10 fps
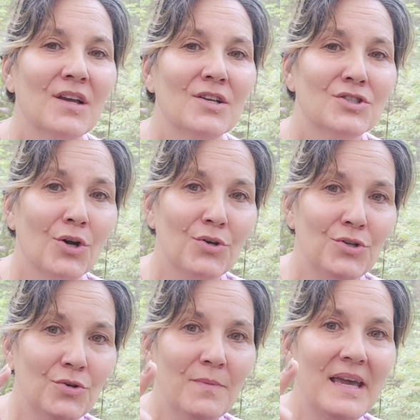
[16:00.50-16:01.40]
So
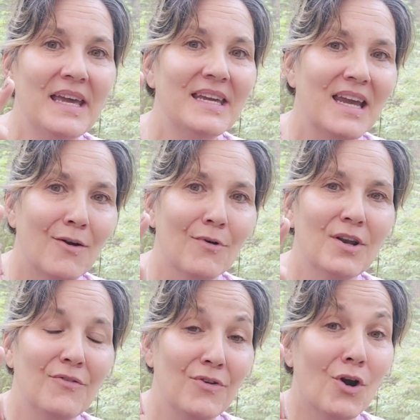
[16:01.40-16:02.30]
you may get rid
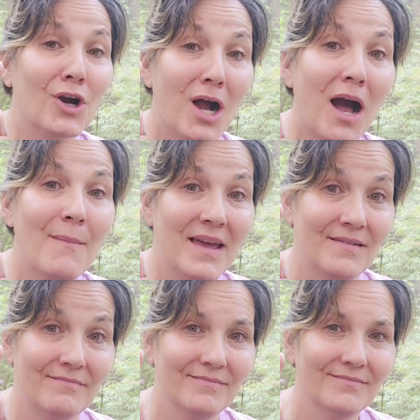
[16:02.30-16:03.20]
of your comment,
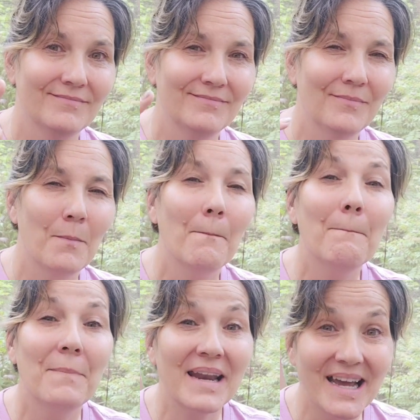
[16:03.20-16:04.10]

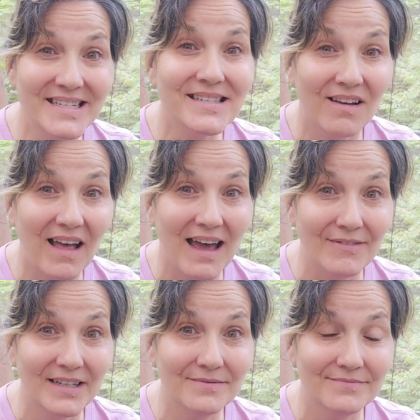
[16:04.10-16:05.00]
but I still have it.